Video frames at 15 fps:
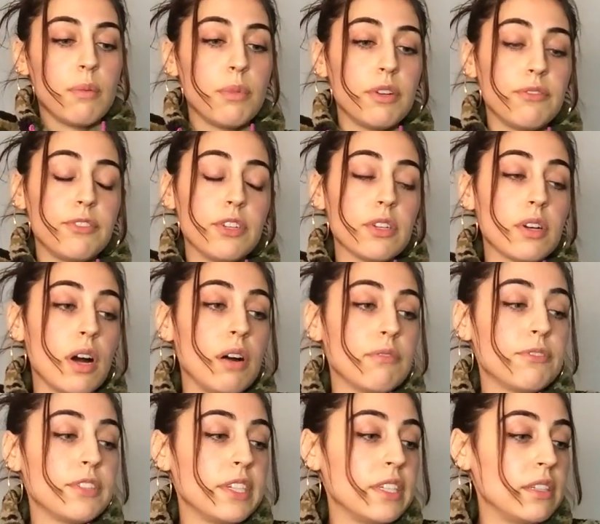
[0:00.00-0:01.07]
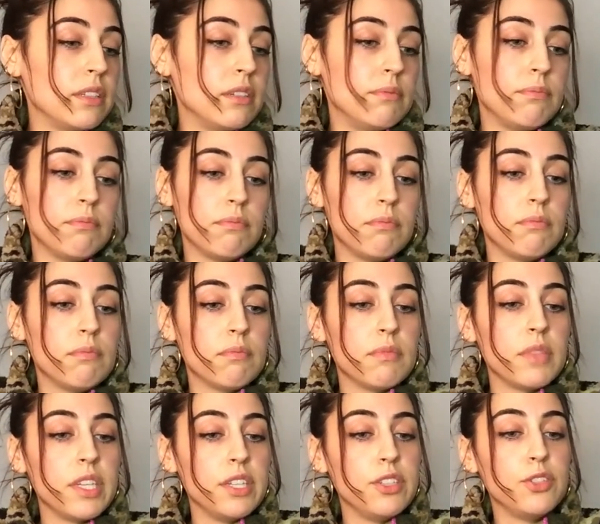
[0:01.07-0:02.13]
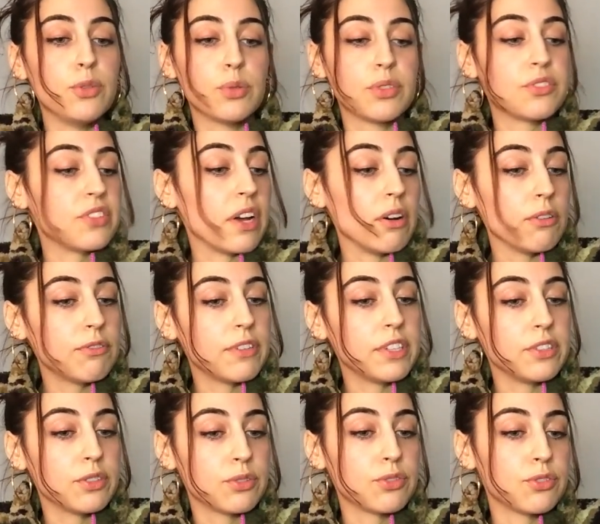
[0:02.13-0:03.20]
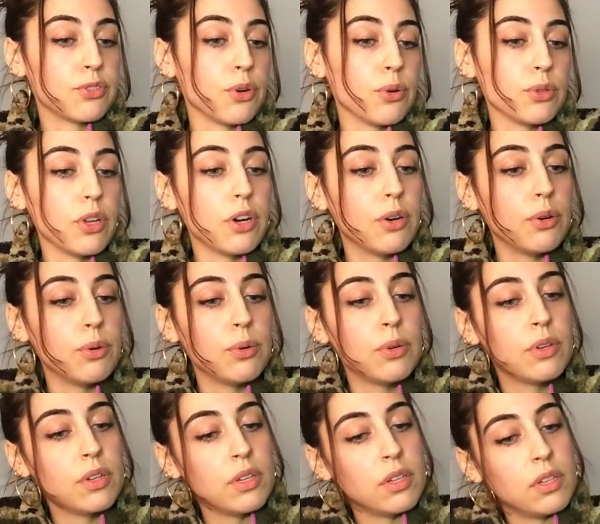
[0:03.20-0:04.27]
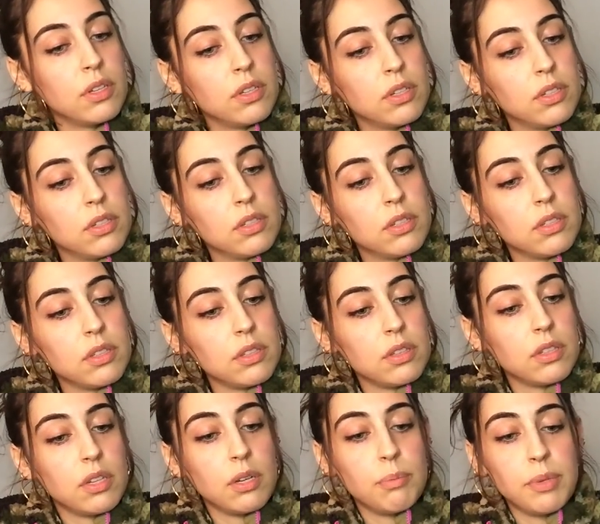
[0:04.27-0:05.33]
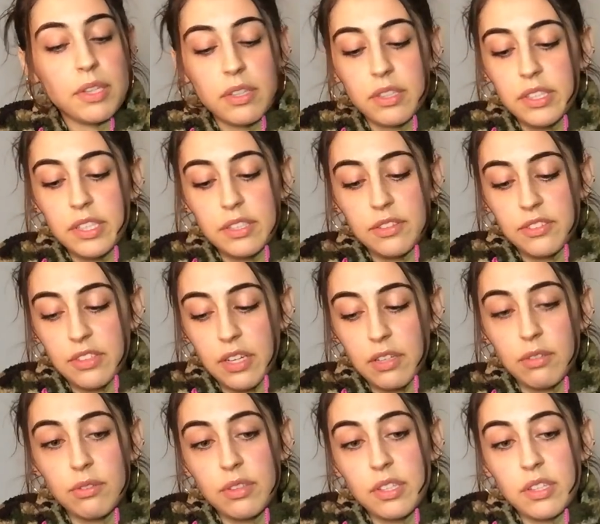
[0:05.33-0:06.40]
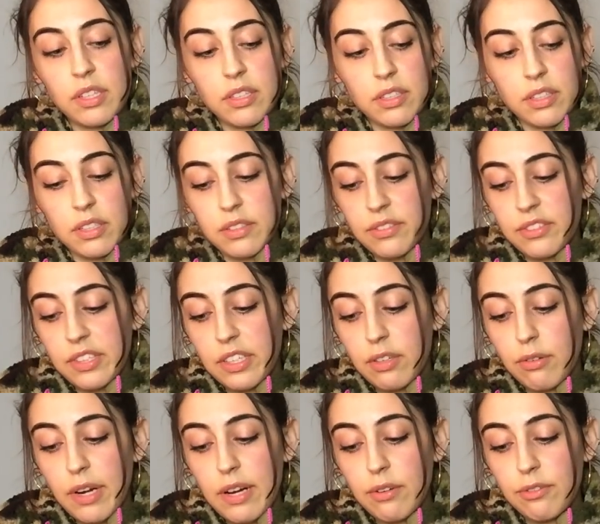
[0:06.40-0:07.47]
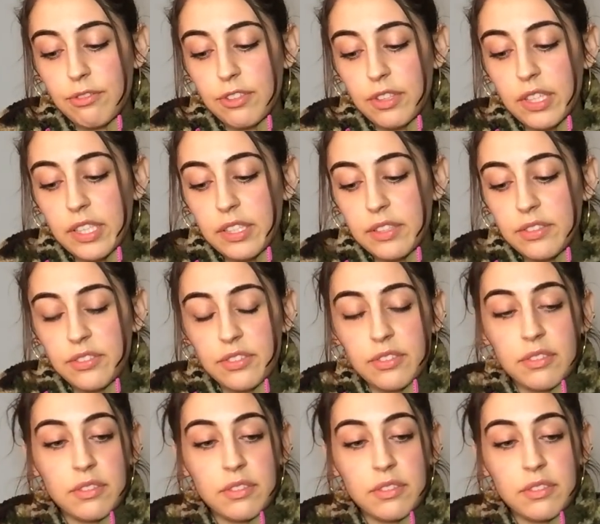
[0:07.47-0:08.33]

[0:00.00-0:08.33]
But if you're confident in yourself and your solo abilities, I don't think that you're going to stick around for this